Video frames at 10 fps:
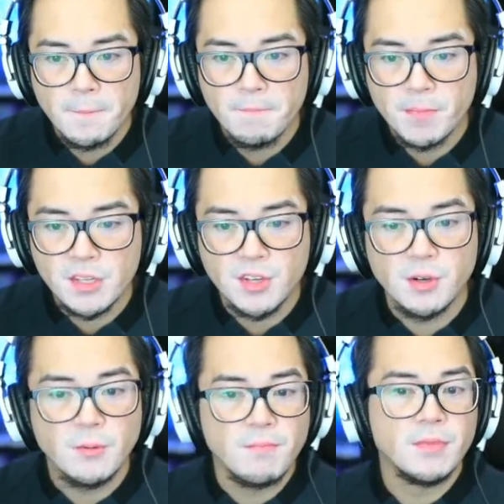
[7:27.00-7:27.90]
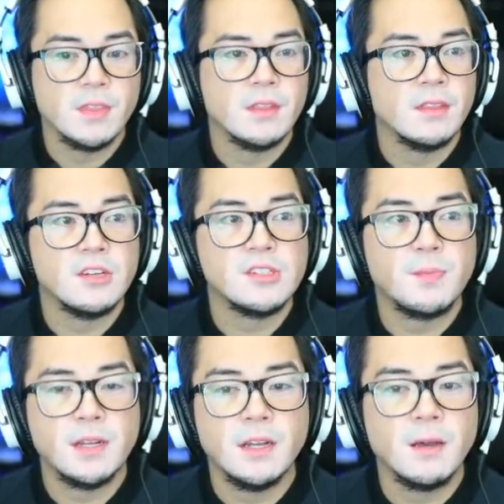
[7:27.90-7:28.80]
So there's
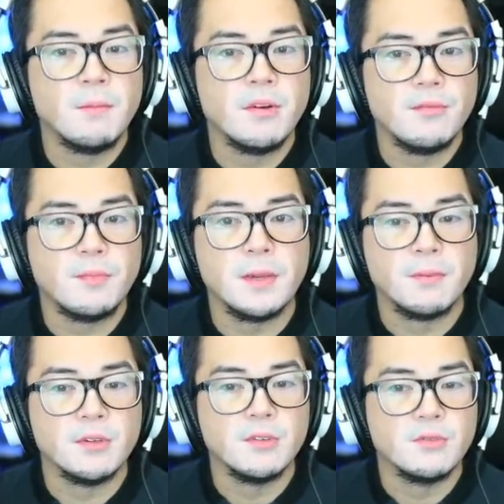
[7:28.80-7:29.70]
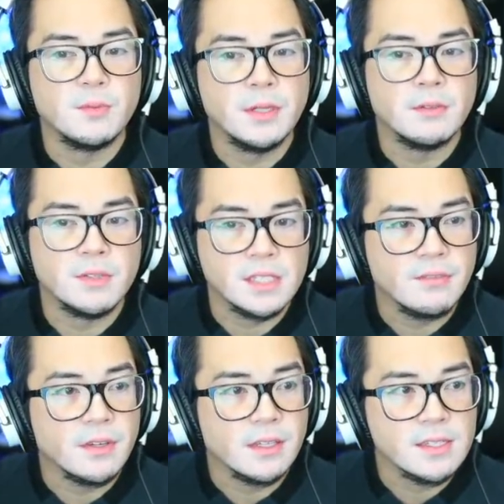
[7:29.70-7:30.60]
been a number of people who've been
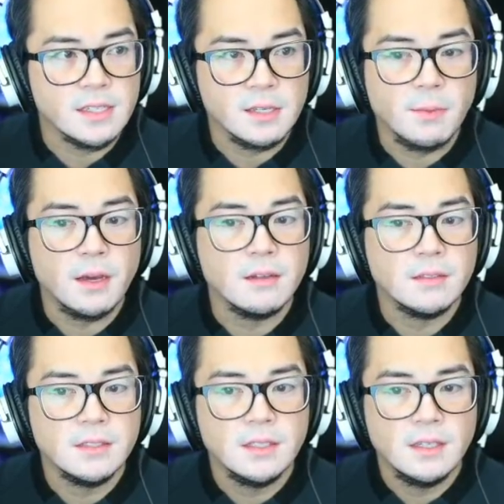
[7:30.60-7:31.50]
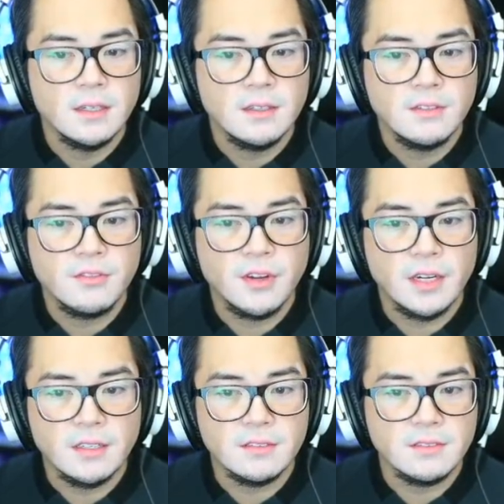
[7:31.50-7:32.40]
receiving this email
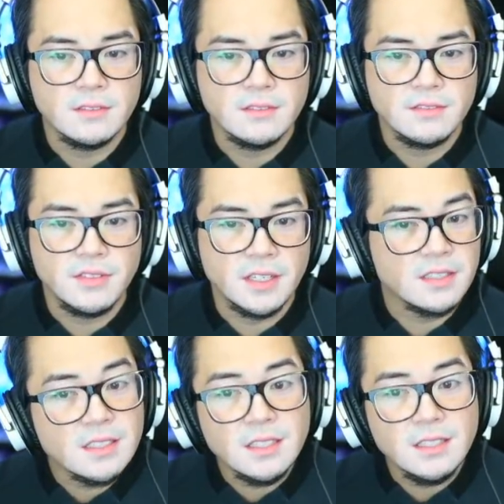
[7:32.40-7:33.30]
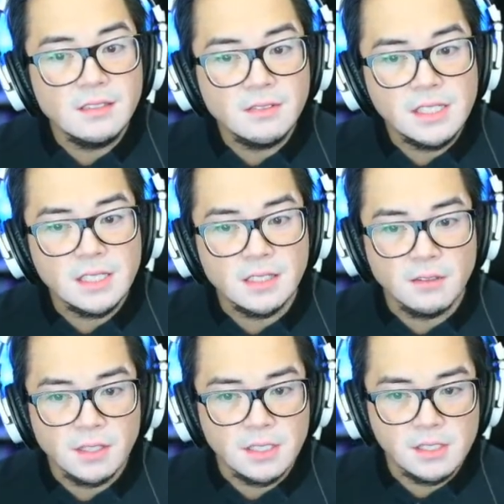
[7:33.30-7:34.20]
fairly recently.
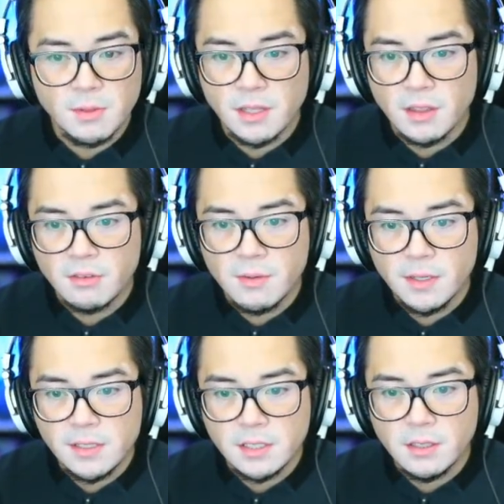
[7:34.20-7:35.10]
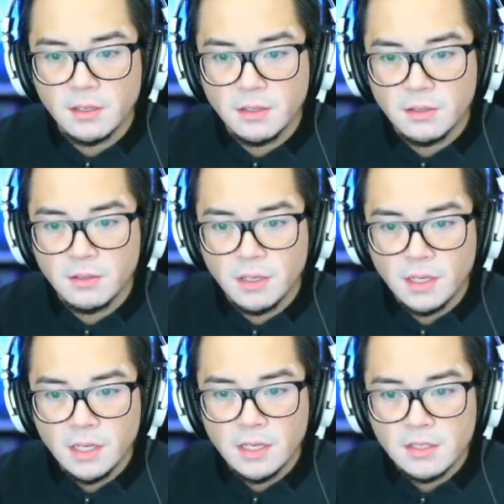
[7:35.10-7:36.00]
This is within 3 months ago,
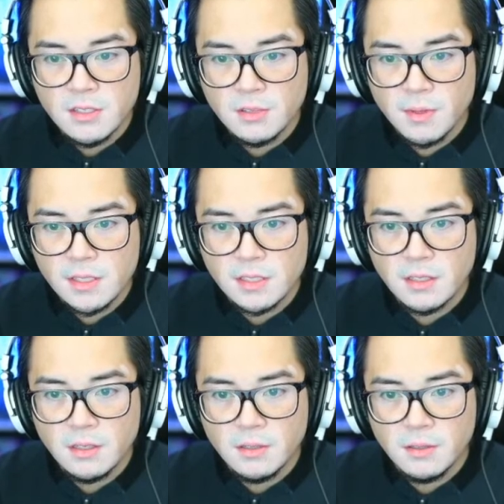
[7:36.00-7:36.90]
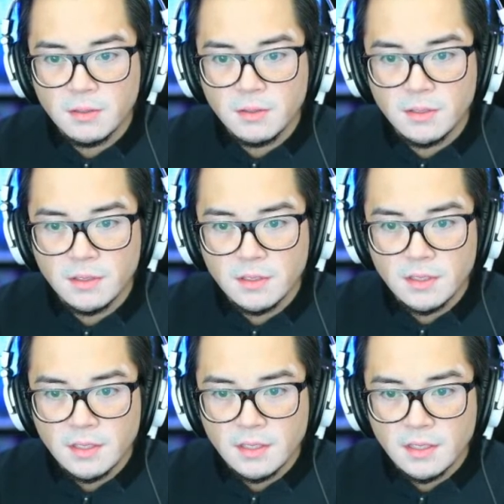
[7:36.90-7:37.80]
2 months ago,
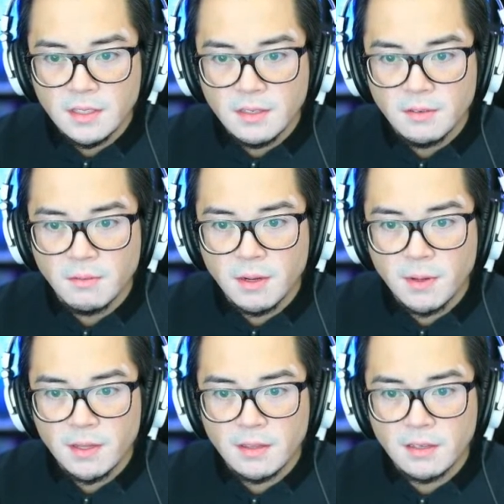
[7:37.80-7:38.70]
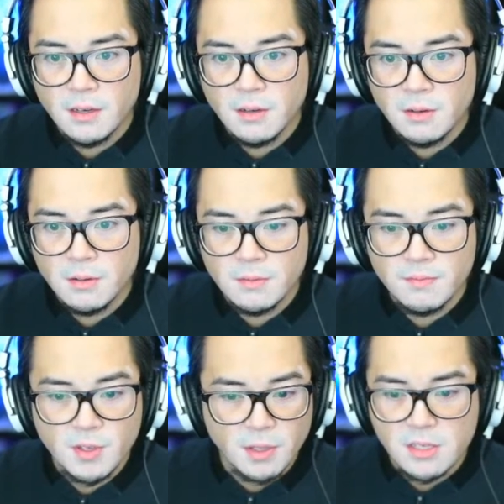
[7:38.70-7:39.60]
1 month ago,
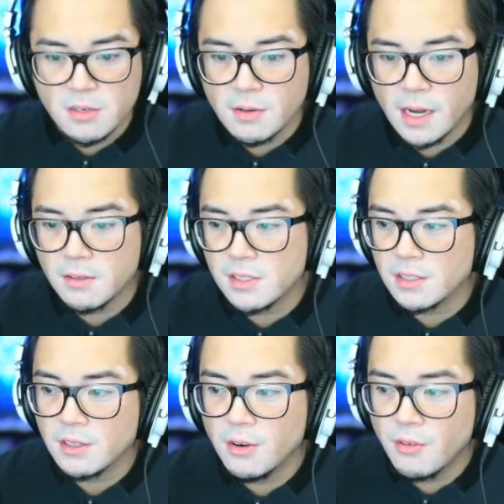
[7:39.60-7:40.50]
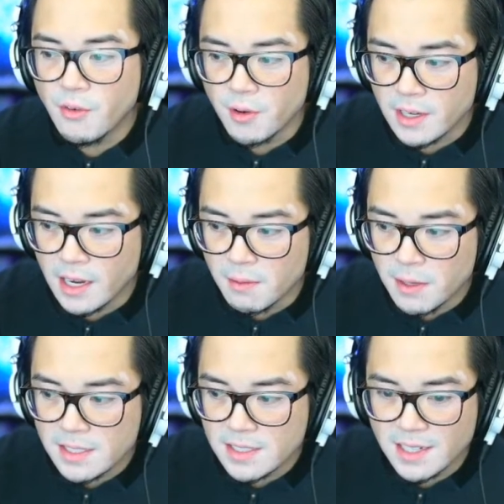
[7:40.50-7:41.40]
22 hours ago, 49
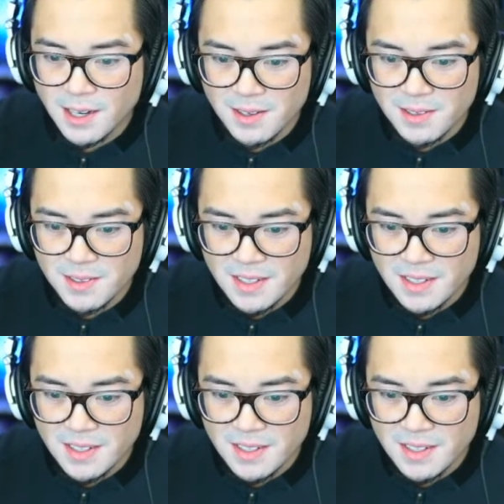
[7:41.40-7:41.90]
minutes ago.